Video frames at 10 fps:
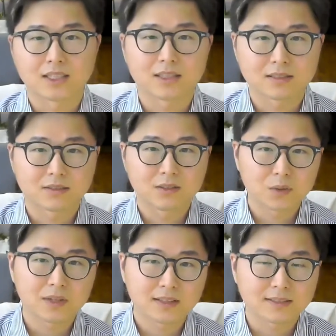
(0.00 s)
Just
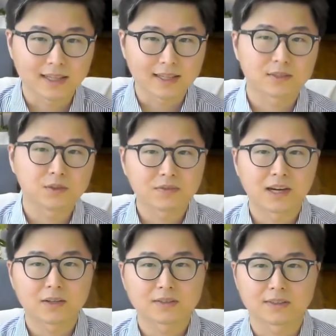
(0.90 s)
know that the Stata do
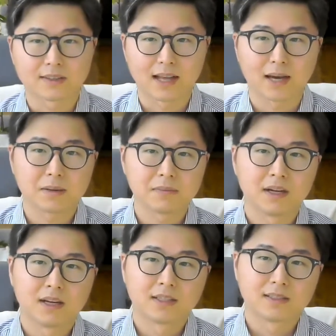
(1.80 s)
files for the lab
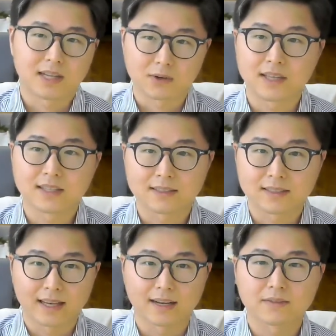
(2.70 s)
generates the
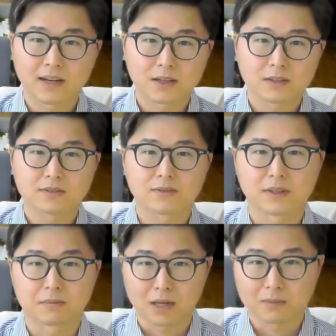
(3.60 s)
data files for
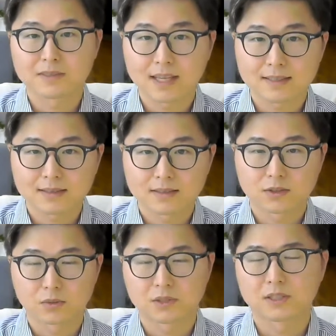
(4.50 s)
the problem sets,
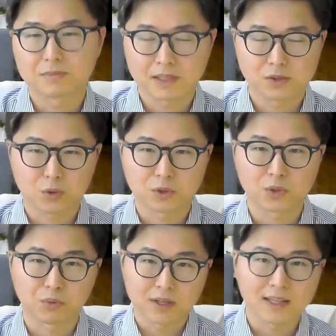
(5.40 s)
so just be sure
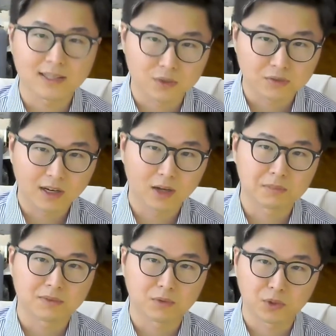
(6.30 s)
to run that do
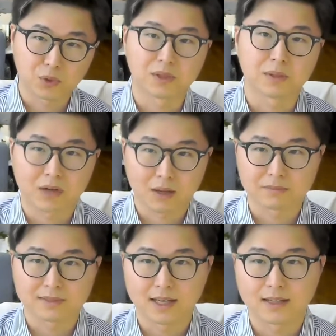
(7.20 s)
file before doing the
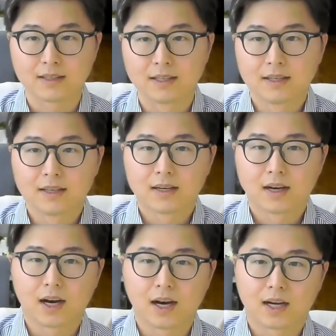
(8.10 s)
problem set.
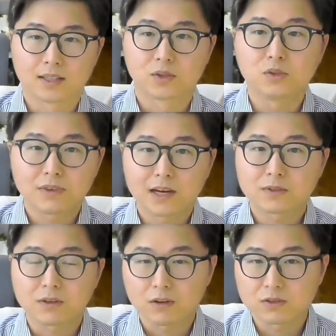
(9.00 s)
The do
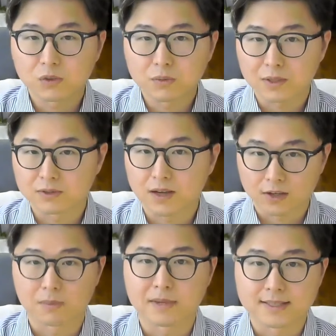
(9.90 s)
files are also well
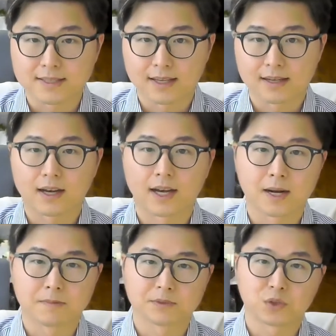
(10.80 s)
documented,
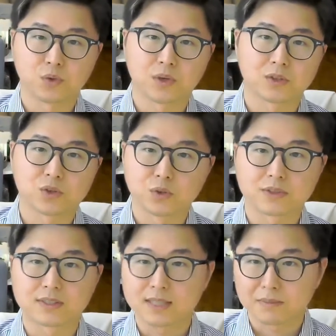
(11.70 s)
so you can
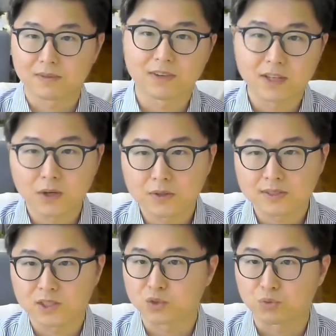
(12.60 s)
choose to skip the
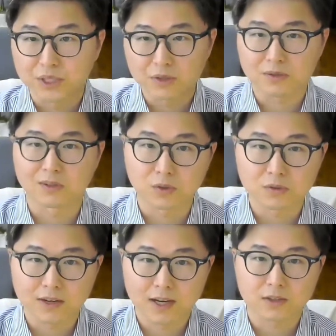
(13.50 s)
videos and just read through the
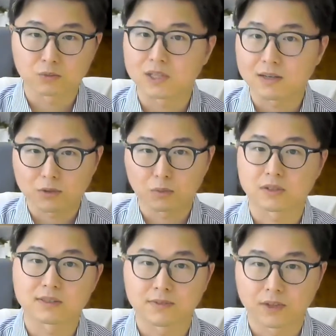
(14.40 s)
do files, whichever
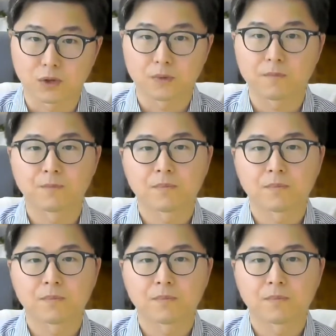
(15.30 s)
works for you.